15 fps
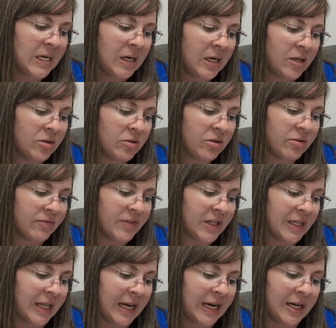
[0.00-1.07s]
I don't know if the
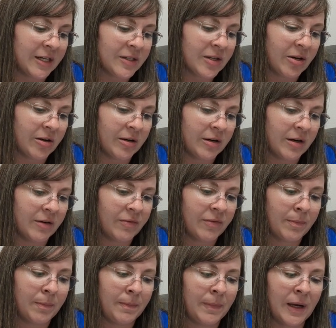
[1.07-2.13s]
lighting's good enough,
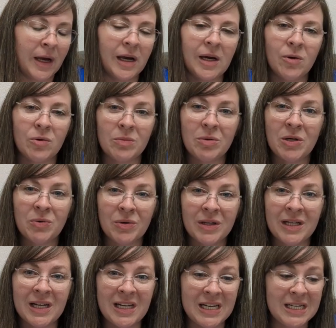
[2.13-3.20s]
but it would be
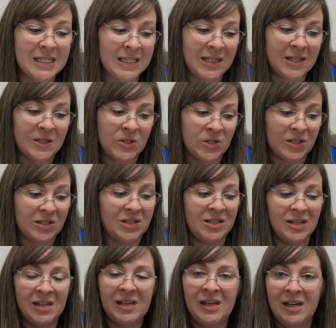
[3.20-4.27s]
really easy to just
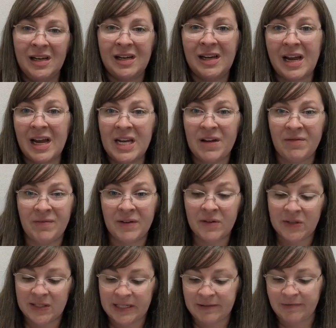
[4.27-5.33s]
kind of fill
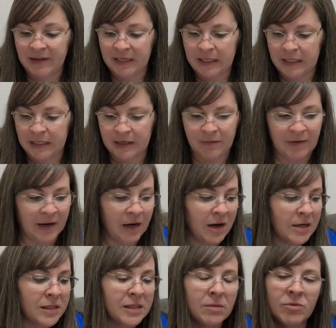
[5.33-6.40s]
stuff in. If I
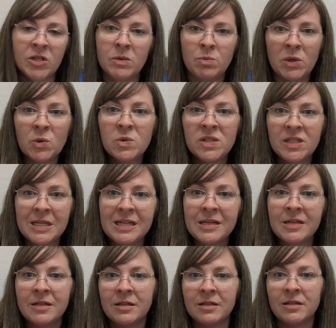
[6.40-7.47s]
got some of the boats in
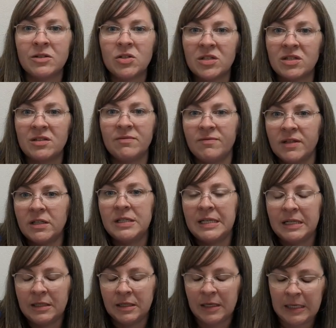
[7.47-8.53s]
and just filled
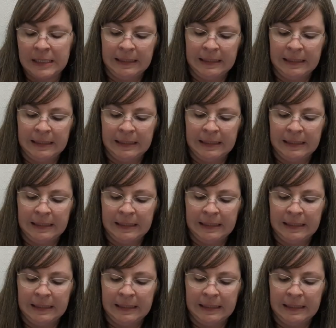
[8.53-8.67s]
in,